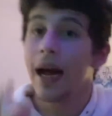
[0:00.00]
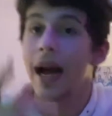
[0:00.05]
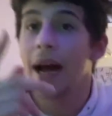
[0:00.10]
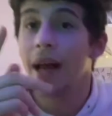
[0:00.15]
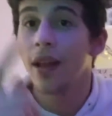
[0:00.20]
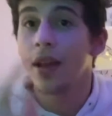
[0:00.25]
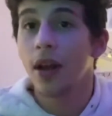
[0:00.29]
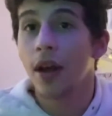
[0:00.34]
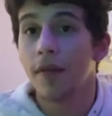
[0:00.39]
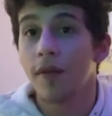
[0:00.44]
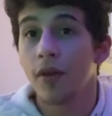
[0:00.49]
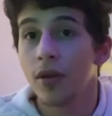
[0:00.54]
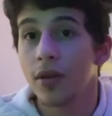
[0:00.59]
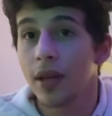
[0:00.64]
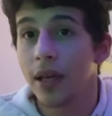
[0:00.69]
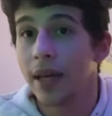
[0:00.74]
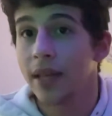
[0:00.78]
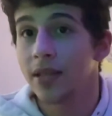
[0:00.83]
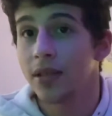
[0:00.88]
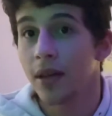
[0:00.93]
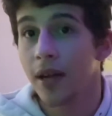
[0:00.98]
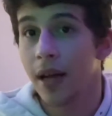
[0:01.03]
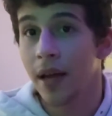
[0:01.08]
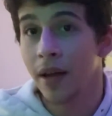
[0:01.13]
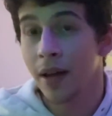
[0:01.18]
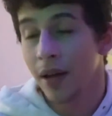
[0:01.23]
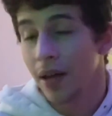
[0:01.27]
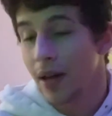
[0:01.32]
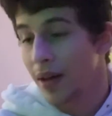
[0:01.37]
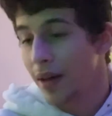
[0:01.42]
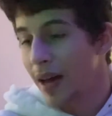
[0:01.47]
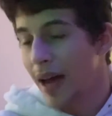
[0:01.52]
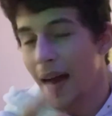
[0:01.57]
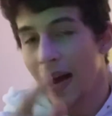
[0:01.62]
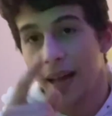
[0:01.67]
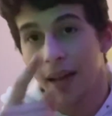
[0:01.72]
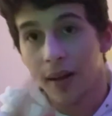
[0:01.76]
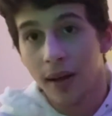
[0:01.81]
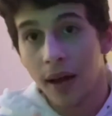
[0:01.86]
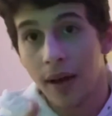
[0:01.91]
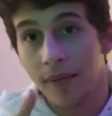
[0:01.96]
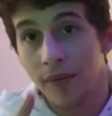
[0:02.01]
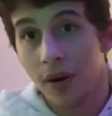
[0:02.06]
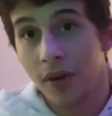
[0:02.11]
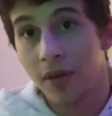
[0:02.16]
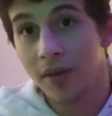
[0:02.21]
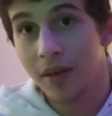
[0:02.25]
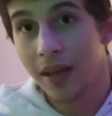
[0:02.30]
I love Only Yesterday. I love Only